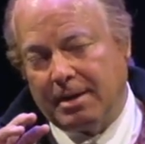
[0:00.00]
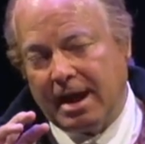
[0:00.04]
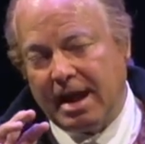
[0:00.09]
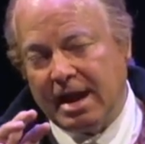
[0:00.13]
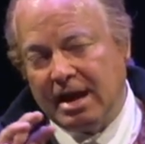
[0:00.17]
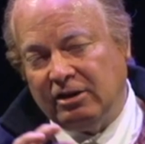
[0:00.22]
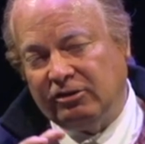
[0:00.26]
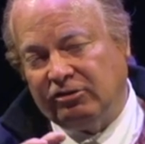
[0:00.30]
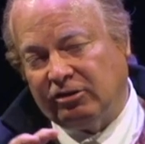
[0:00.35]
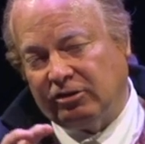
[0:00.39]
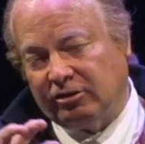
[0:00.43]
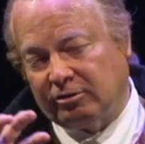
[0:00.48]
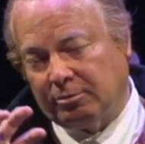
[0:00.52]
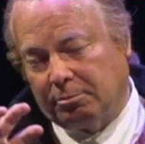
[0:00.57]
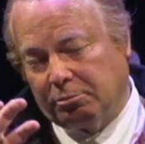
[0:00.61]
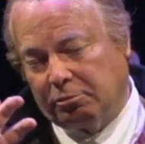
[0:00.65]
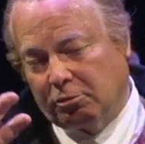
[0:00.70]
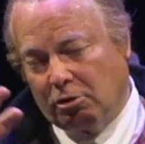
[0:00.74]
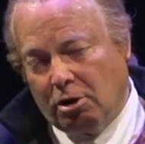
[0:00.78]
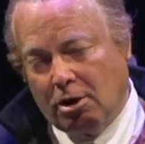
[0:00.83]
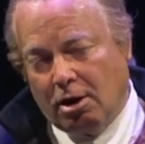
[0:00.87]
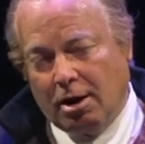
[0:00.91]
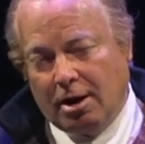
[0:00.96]
agent
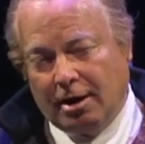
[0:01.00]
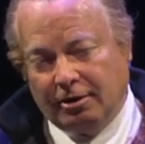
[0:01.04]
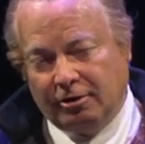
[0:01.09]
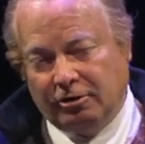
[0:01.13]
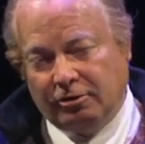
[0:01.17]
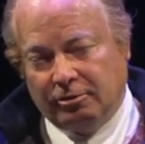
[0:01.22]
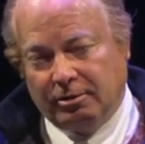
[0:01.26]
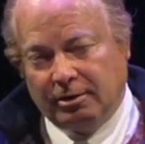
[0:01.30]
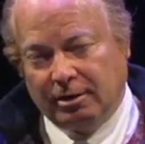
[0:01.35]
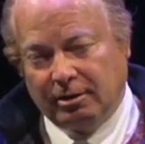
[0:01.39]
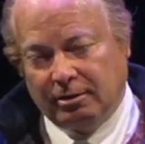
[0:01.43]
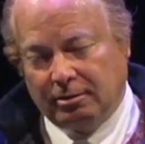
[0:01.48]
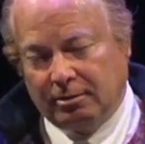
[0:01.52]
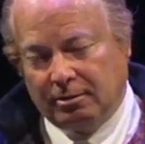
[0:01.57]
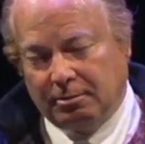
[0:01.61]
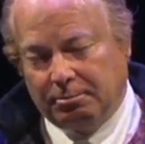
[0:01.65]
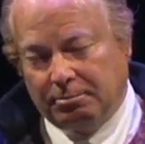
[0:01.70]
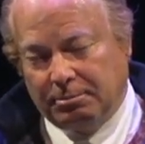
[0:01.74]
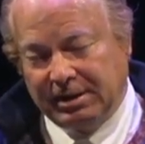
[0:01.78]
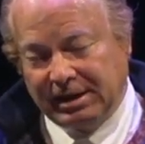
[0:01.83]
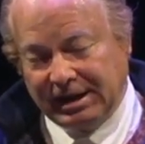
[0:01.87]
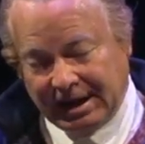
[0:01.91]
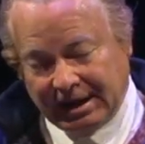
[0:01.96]
abroad during the
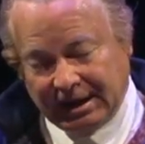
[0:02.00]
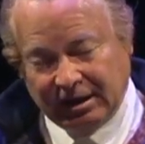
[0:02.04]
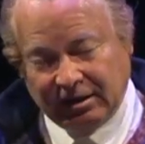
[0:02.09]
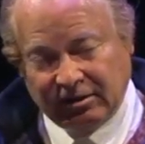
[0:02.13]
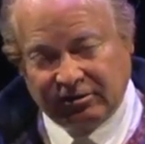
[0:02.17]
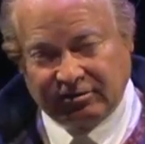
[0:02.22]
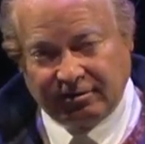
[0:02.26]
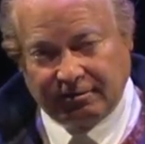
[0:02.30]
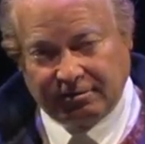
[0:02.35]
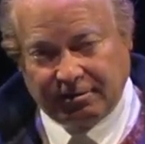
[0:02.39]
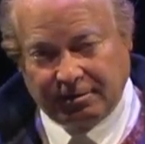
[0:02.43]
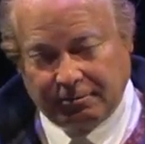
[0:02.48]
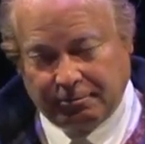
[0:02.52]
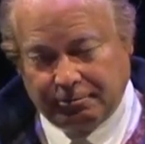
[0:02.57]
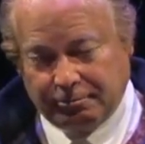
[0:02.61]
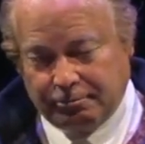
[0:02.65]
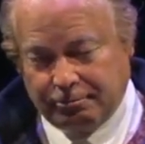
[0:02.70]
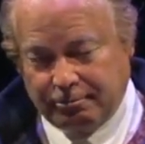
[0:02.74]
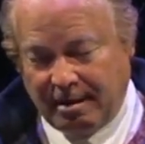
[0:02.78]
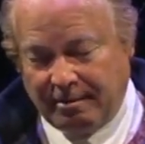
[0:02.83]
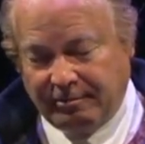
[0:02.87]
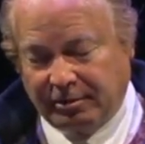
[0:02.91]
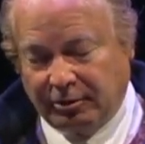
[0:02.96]
beginnings of the
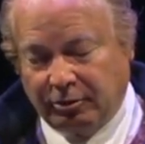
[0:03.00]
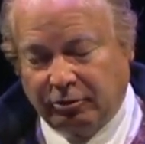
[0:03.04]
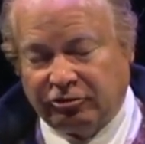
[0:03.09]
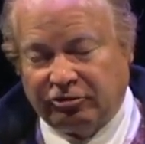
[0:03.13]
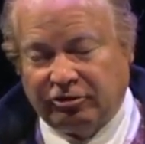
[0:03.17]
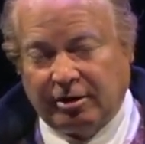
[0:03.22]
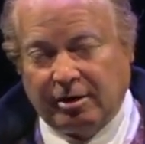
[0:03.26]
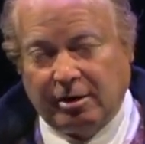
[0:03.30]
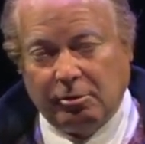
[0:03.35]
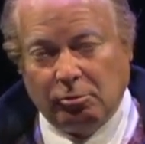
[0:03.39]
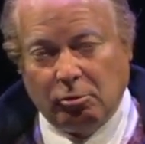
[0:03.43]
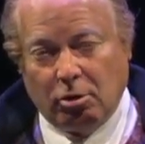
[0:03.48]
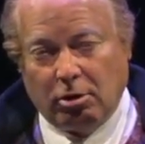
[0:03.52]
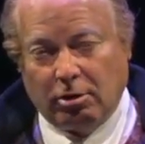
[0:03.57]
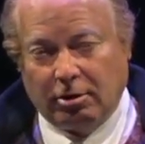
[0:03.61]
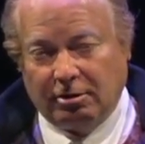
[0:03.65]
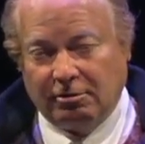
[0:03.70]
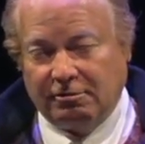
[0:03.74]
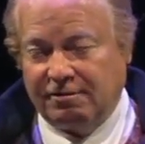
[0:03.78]
Revolutionary War.